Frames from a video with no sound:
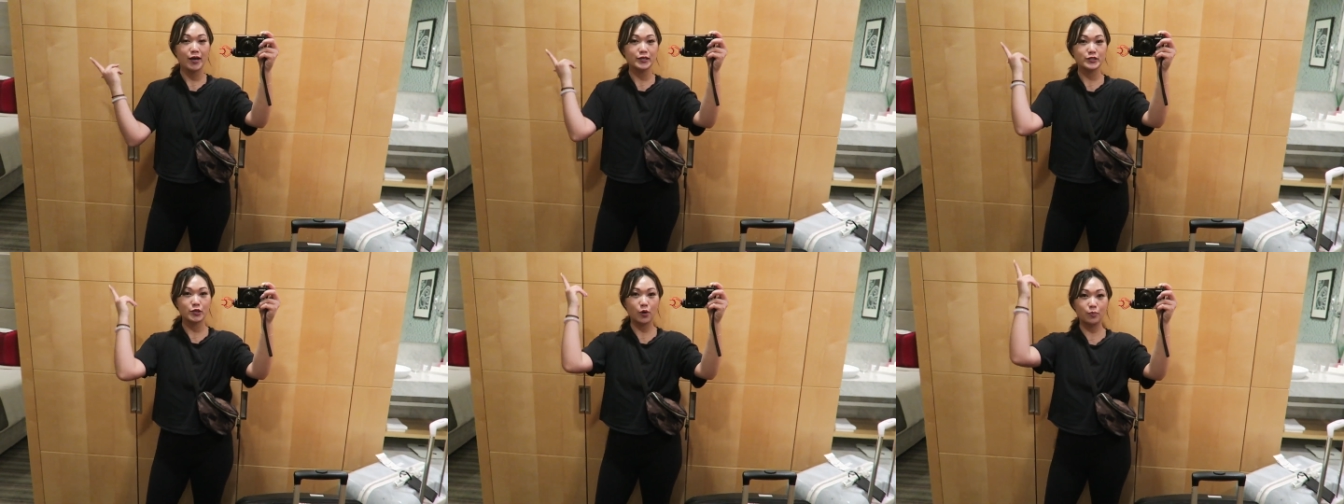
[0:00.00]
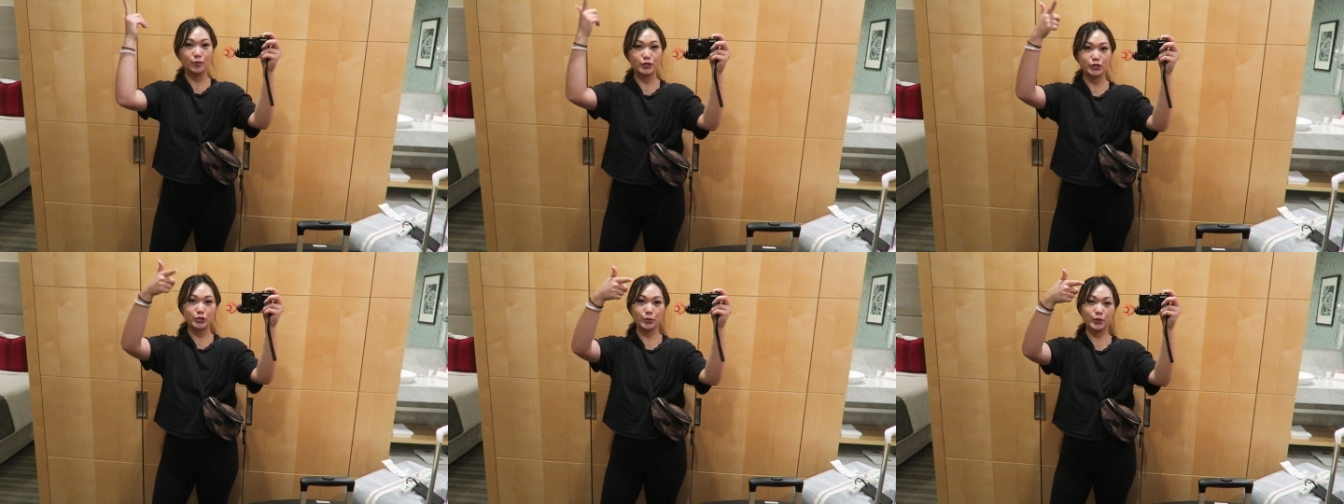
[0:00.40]
So
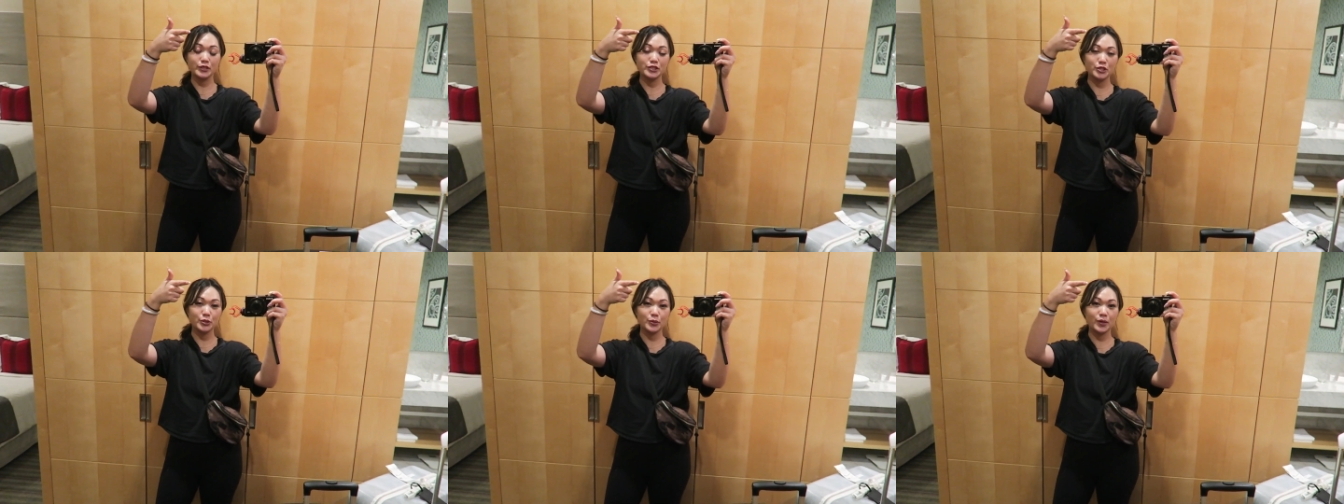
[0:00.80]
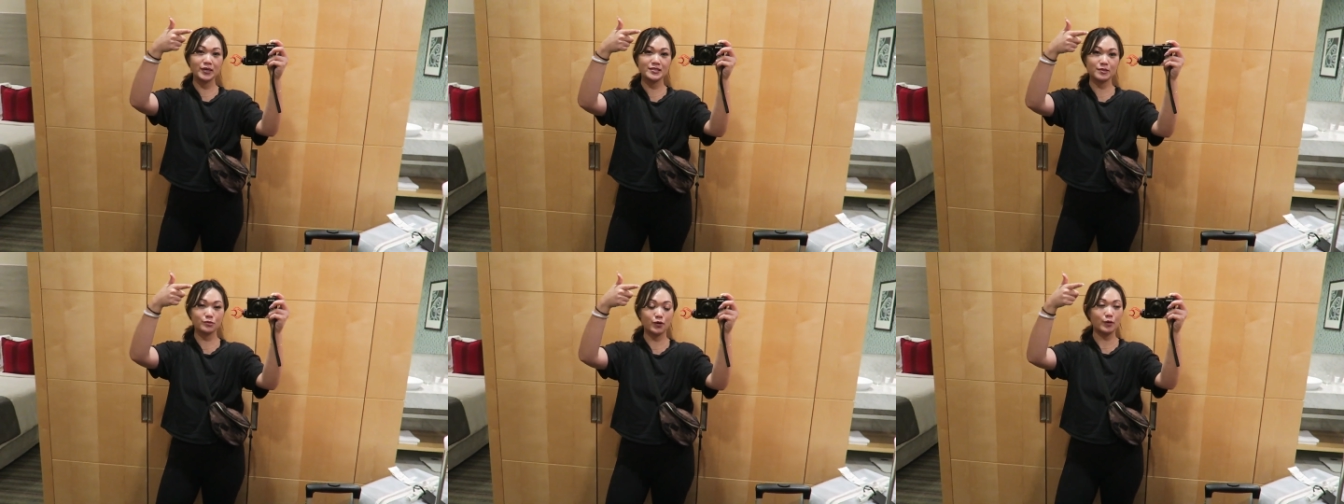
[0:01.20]
be sure
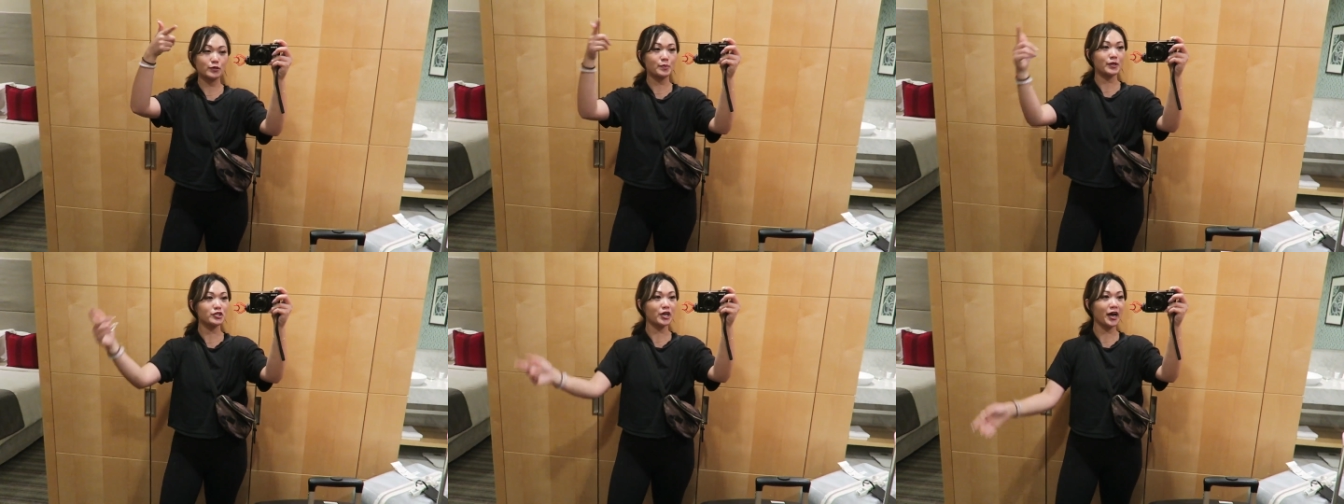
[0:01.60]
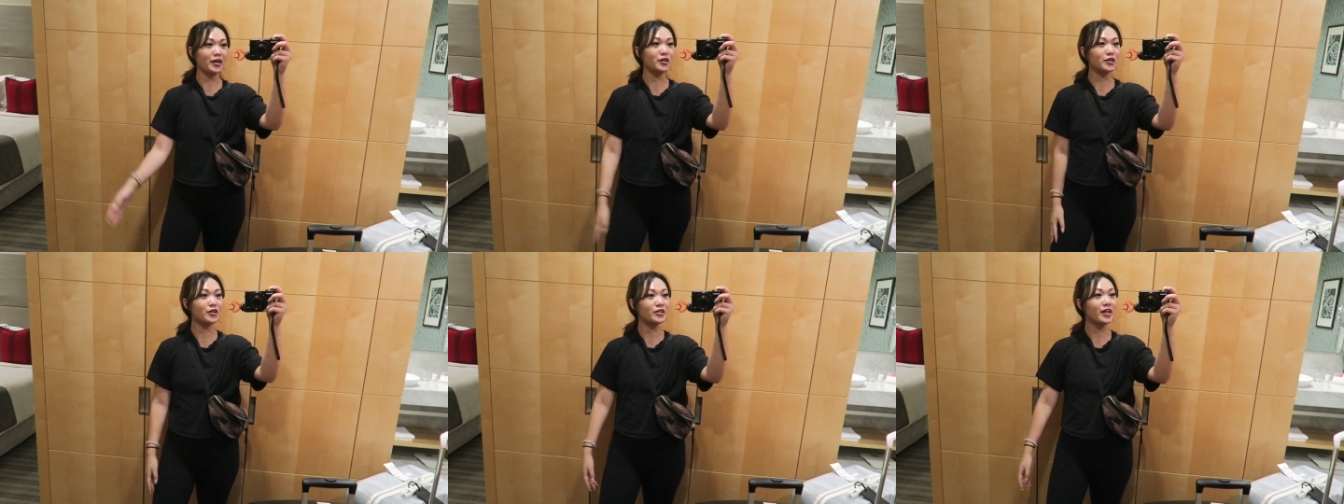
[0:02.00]
to subscribe to my
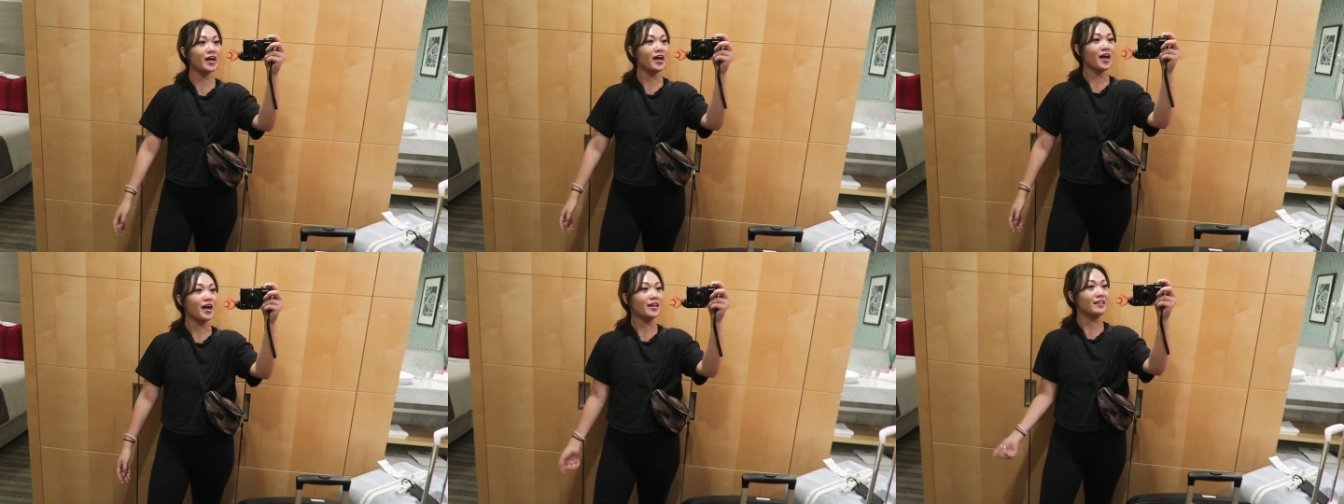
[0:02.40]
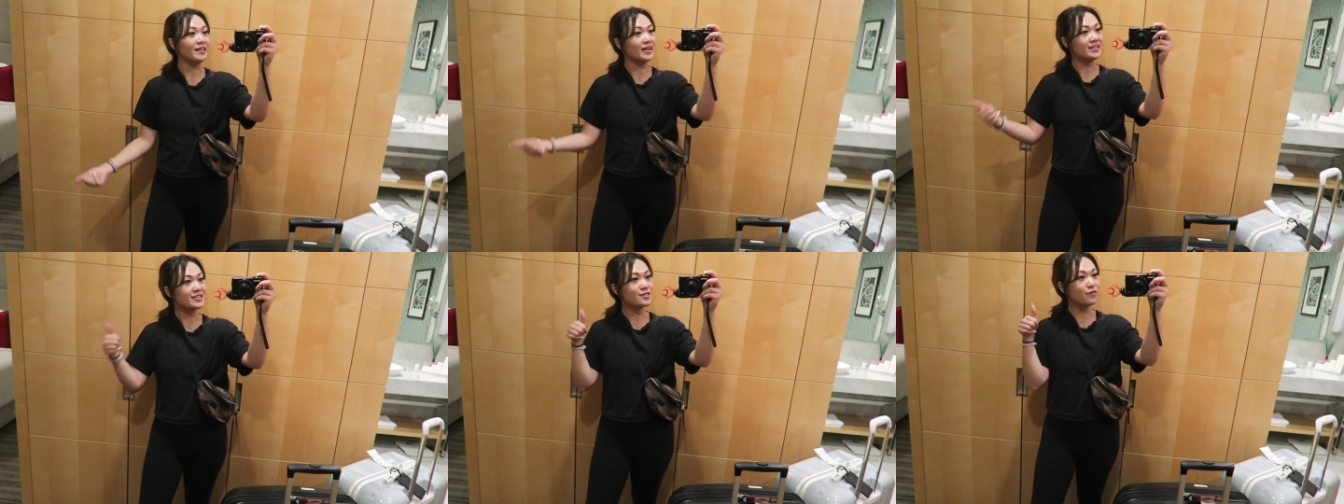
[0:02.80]
channel,
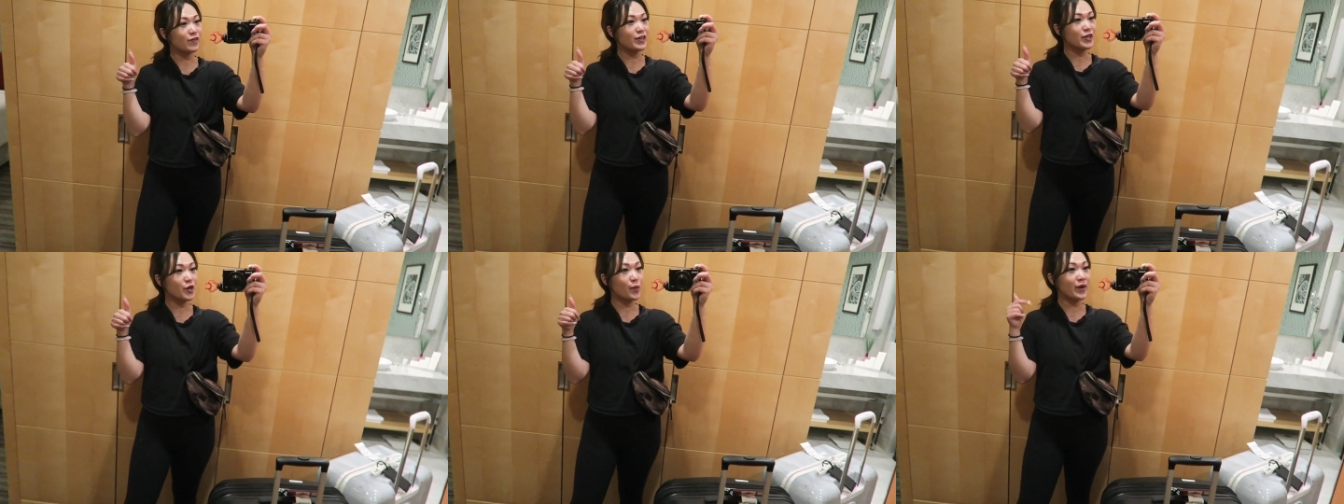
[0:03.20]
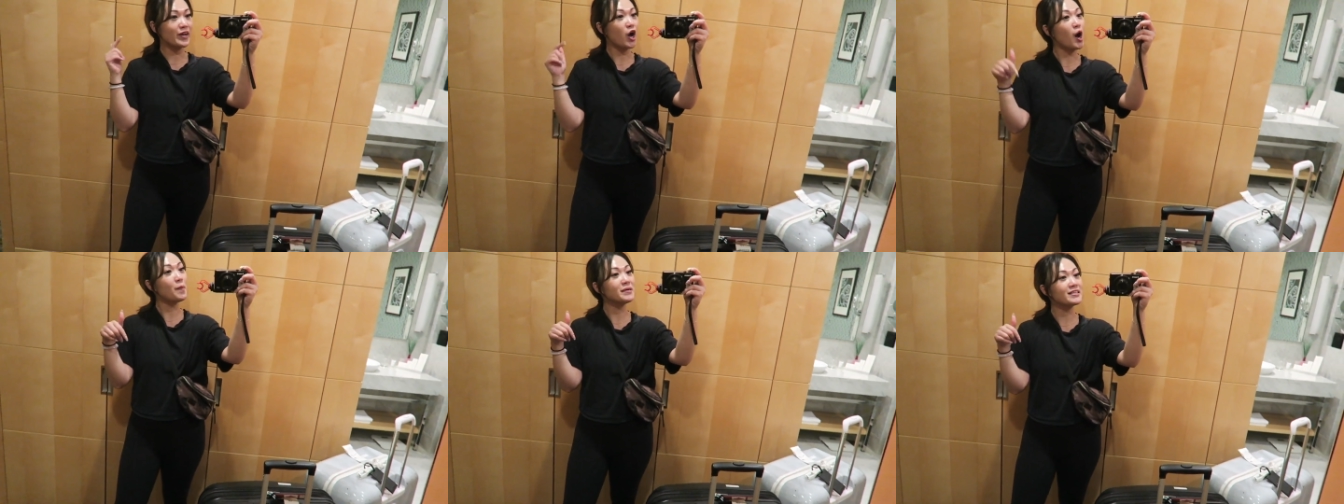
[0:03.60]
like this video,
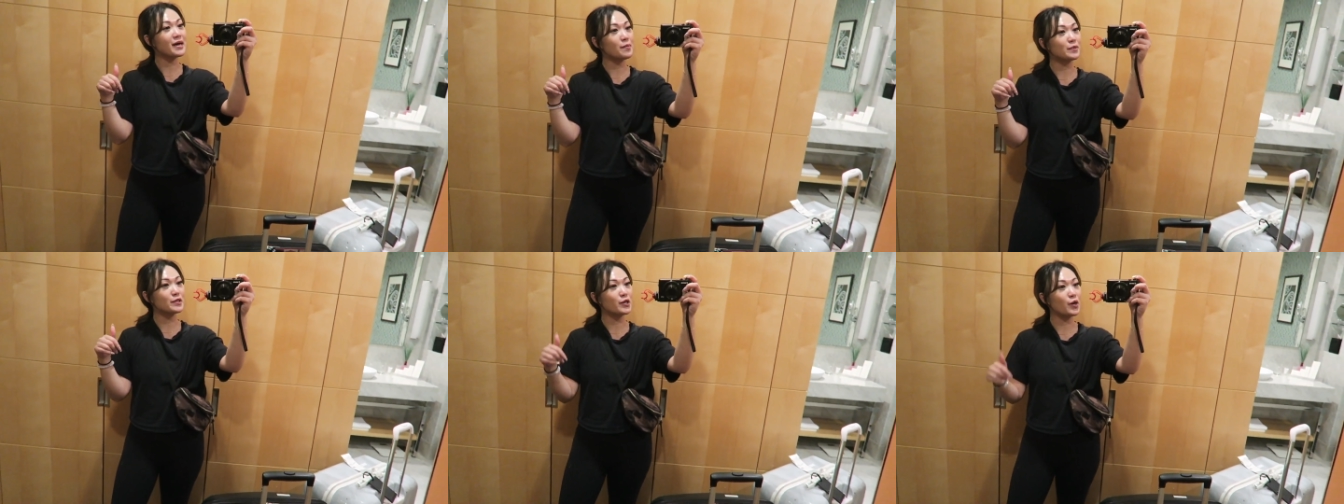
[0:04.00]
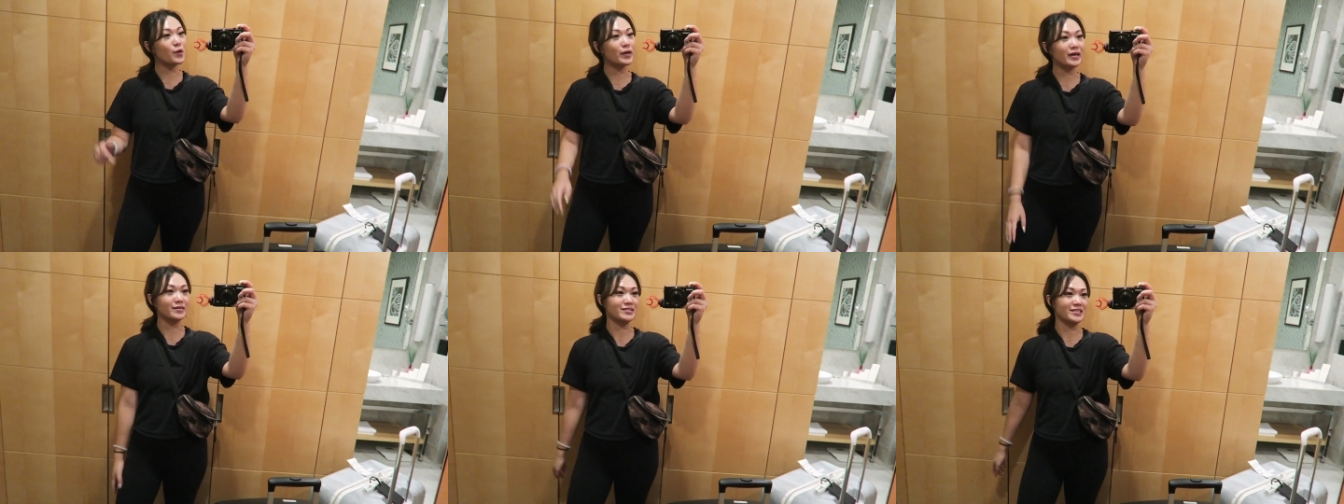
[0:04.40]
and comment down
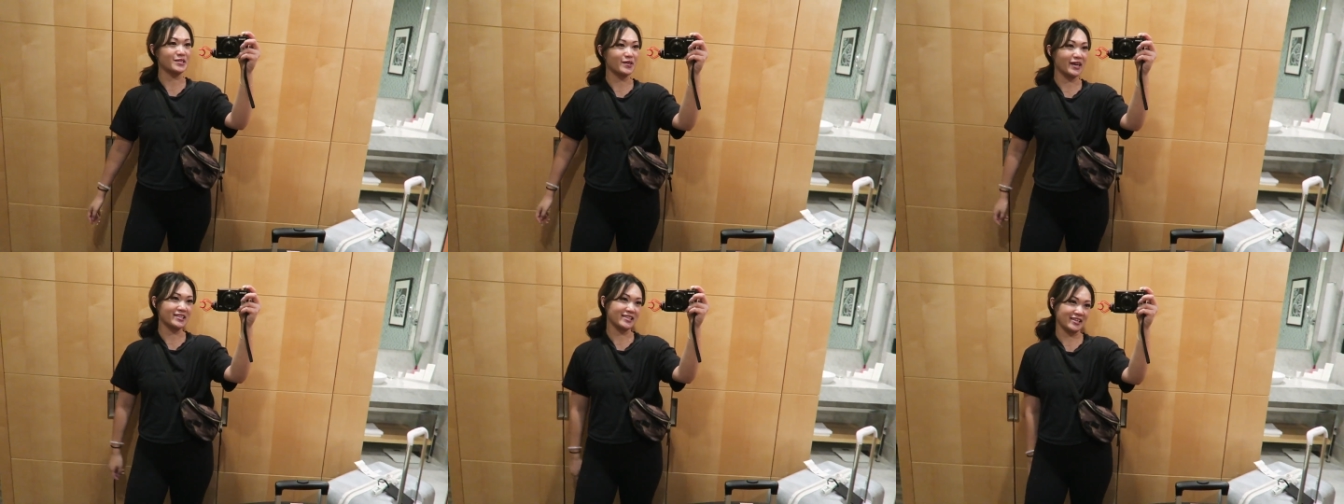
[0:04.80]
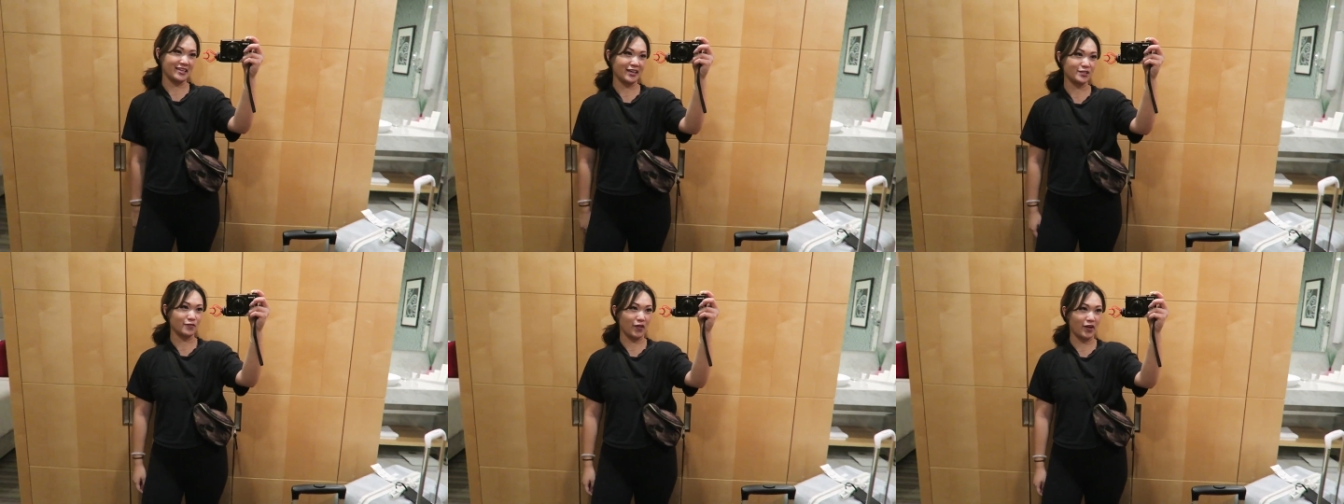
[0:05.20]
below, and I'll see you guys in the
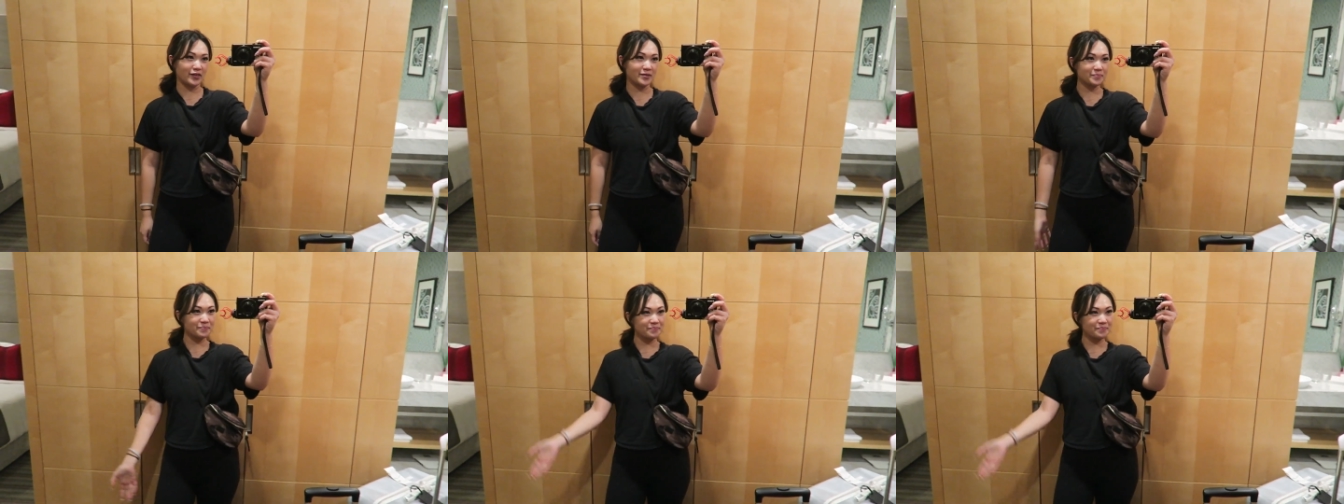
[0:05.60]
next vlog.